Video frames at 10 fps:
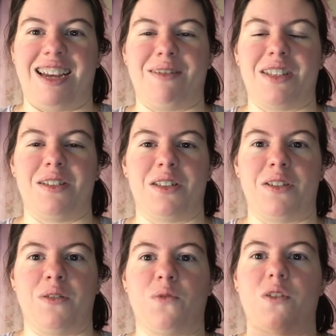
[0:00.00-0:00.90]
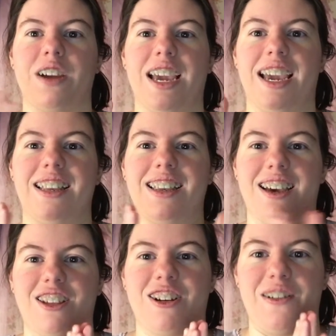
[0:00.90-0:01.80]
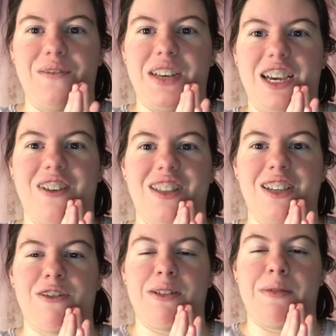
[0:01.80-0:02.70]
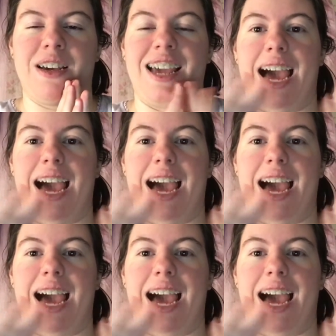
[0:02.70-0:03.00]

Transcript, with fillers: and I will see you soon for another video. Thanks for watching, everybody.